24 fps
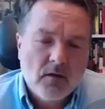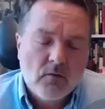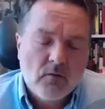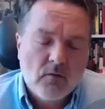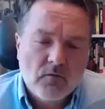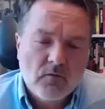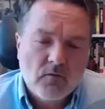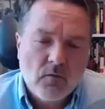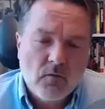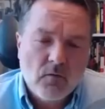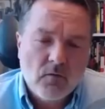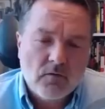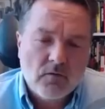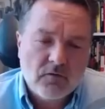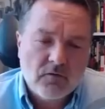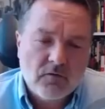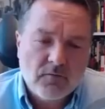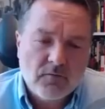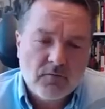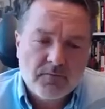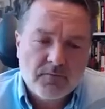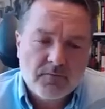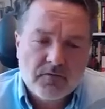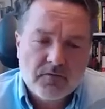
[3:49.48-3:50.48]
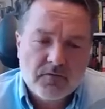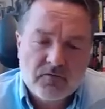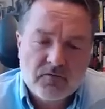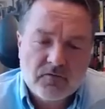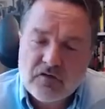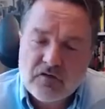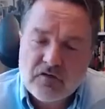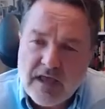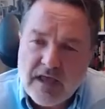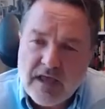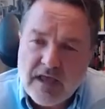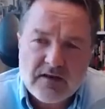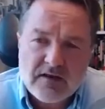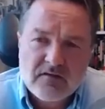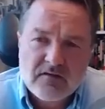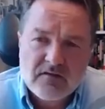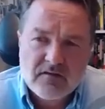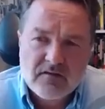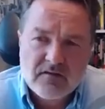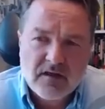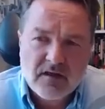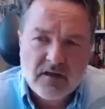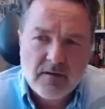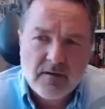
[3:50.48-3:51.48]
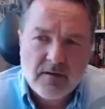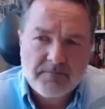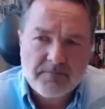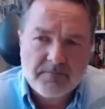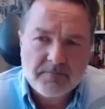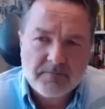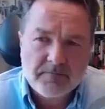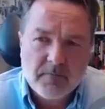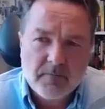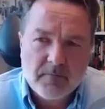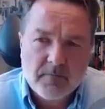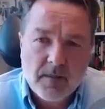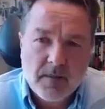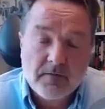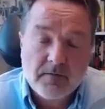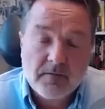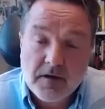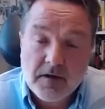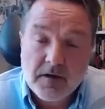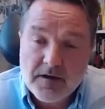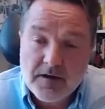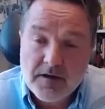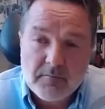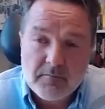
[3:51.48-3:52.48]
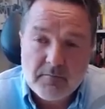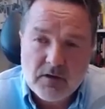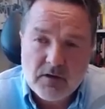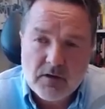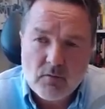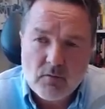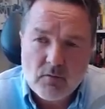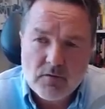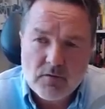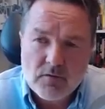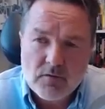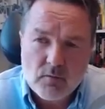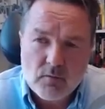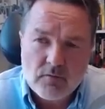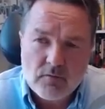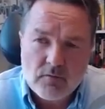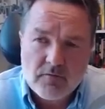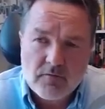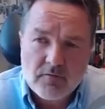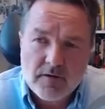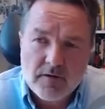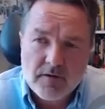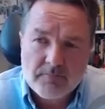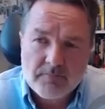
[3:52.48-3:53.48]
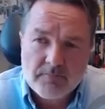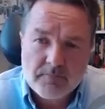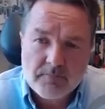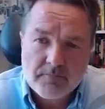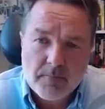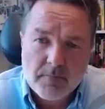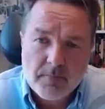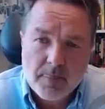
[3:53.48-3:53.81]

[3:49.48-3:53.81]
of course, changed the dynamic of the warfare.